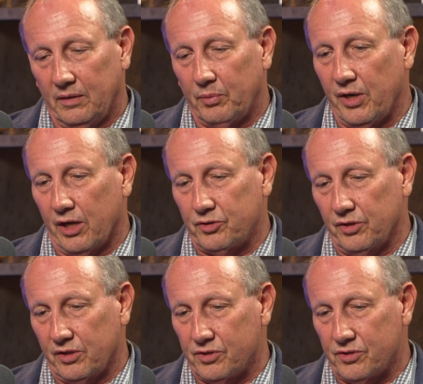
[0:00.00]

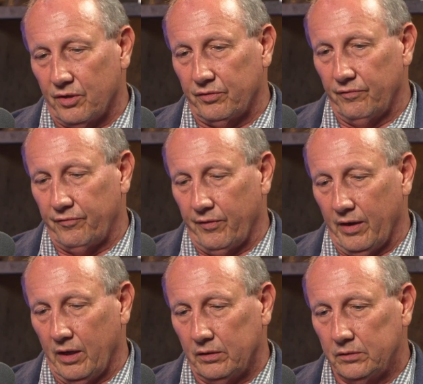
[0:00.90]
production consultant for
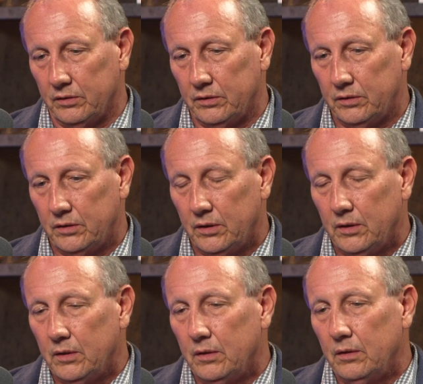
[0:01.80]
that.
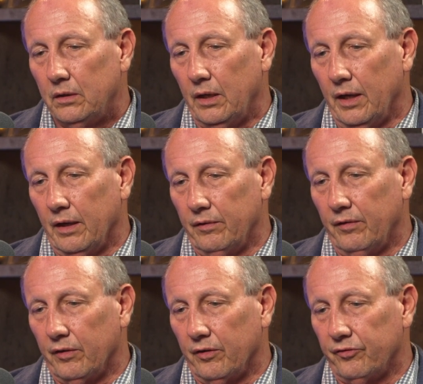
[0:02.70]
And
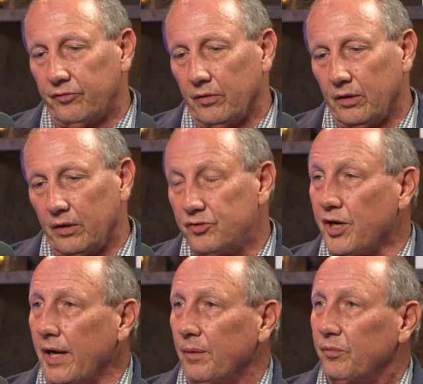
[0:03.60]
there's
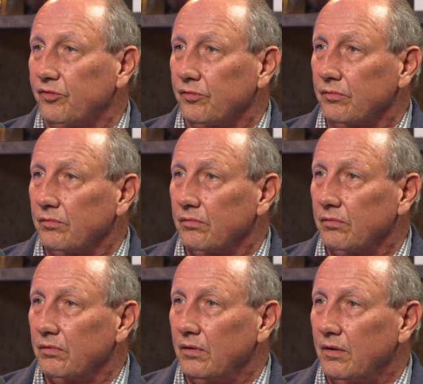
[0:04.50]
James
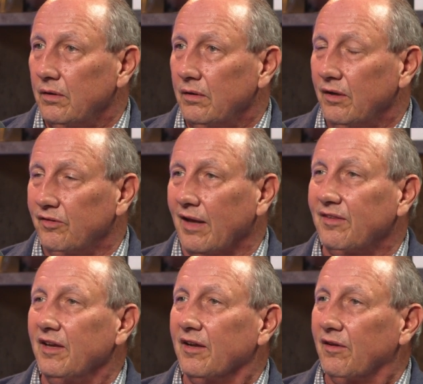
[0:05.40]
is
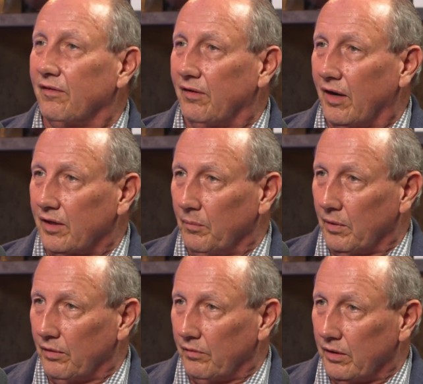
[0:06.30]
at the end of the
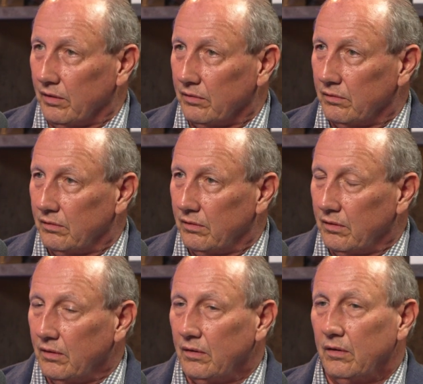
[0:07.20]
documentary,
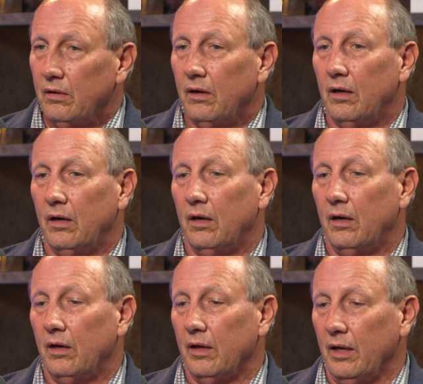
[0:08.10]

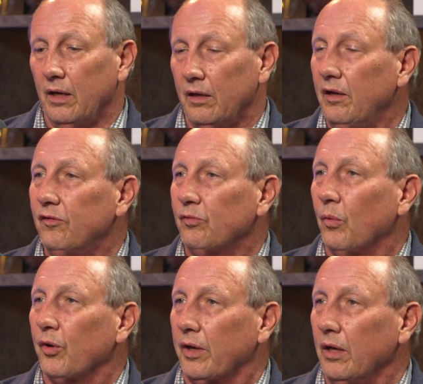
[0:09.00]
and he's
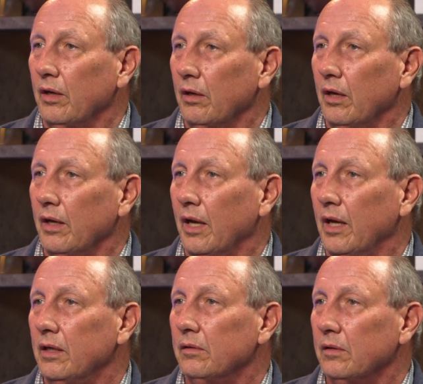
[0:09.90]
working in
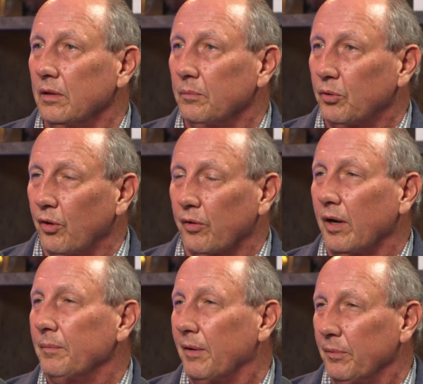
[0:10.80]
a
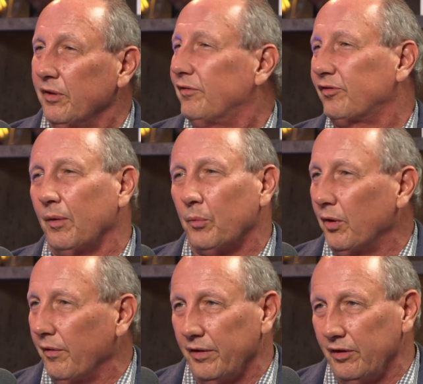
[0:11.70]
program, I believe, somewhere
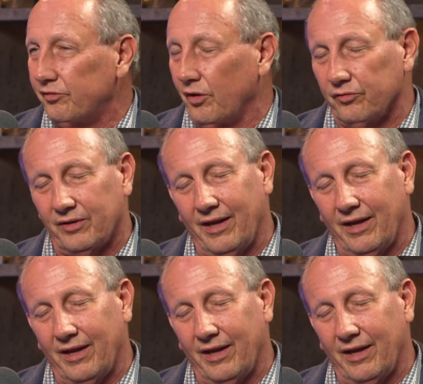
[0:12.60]
on the East Coast. I